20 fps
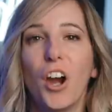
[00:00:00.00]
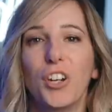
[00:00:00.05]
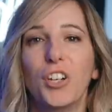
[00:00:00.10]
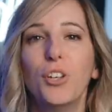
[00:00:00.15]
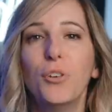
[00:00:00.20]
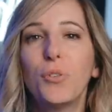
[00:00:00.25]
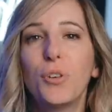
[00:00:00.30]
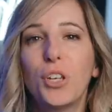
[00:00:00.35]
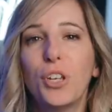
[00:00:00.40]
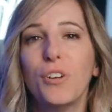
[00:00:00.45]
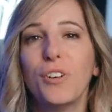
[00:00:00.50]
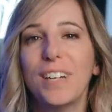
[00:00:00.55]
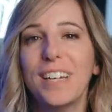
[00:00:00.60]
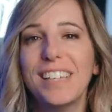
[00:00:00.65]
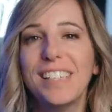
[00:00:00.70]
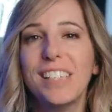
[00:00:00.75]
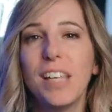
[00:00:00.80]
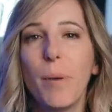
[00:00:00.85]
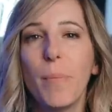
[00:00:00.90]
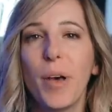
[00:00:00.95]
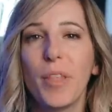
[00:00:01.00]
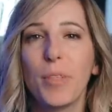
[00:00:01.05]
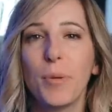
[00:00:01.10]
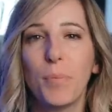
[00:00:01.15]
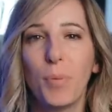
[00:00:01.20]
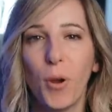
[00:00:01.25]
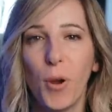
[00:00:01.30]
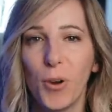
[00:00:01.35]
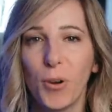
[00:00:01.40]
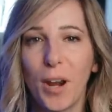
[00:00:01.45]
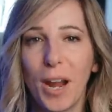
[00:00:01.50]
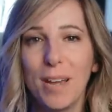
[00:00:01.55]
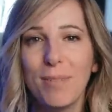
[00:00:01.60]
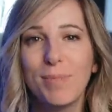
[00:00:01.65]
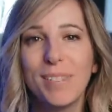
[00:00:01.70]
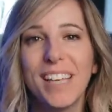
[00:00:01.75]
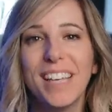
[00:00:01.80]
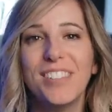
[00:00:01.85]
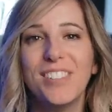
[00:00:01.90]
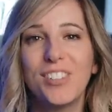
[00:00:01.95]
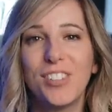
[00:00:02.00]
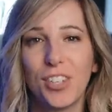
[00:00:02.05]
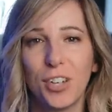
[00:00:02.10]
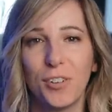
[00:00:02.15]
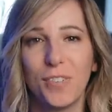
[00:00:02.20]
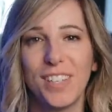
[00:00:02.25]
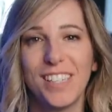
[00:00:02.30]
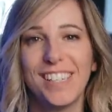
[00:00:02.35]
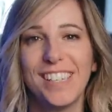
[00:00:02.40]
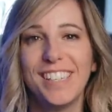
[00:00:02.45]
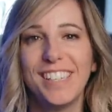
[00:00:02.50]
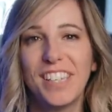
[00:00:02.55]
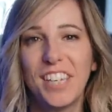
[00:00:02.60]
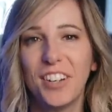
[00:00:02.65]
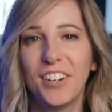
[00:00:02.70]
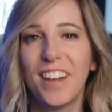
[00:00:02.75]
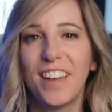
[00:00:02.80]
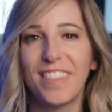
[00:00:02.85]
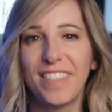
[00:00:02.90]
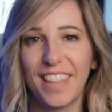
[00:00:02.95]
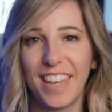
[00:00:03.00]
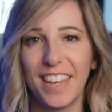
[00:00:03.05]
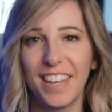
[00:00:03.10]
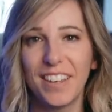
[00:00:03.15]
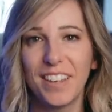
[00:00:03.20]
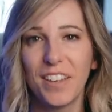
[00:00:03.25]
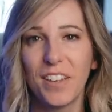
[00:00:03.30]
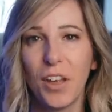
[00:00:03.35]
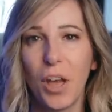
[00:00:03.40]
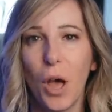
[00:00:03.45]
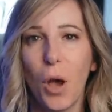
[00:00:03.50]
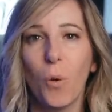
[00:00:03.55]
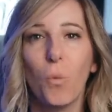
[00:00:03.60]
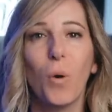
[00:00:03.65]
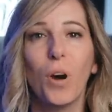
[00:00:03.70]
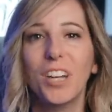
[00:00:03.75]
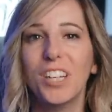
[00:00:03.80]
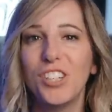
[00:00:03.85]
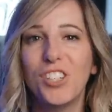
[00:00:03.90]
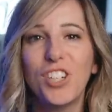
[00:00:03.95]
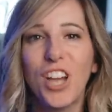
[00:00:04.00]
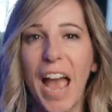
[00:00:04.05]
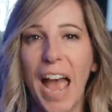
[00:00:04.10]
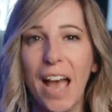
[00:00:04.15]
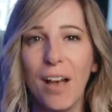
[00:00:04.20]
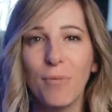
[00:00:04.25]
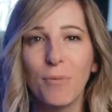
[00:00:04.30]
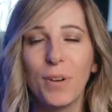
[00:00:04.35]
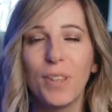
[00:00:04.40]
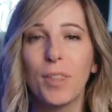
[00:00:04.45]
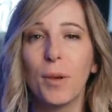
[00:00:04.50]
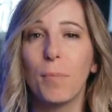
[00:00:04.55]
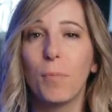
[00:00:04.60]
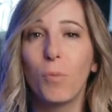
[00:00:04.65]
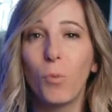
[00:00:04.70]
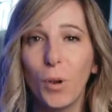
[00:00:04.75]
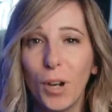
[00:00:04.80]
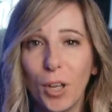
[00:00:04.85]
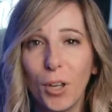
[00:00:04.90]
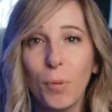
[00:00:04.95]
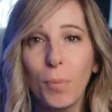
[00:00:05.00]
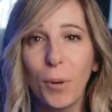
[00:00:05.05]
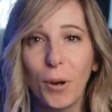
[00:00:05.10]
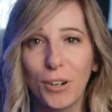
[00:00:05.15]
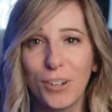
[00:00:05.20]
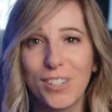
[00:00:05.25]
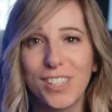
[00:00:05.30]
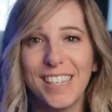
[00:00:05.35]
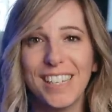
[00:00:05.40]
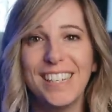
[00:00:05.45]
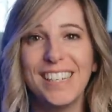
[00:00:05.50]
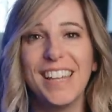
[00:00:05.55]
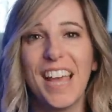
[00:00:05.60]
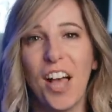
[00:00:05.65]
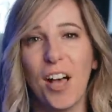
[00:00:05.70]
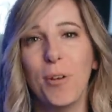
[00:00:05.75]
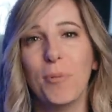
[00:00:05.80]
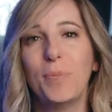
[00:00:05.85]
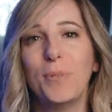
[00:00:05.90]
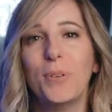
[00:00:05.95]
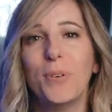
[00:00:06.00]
Are you curious about the programs and services here at Think? Want to chat with a real person to help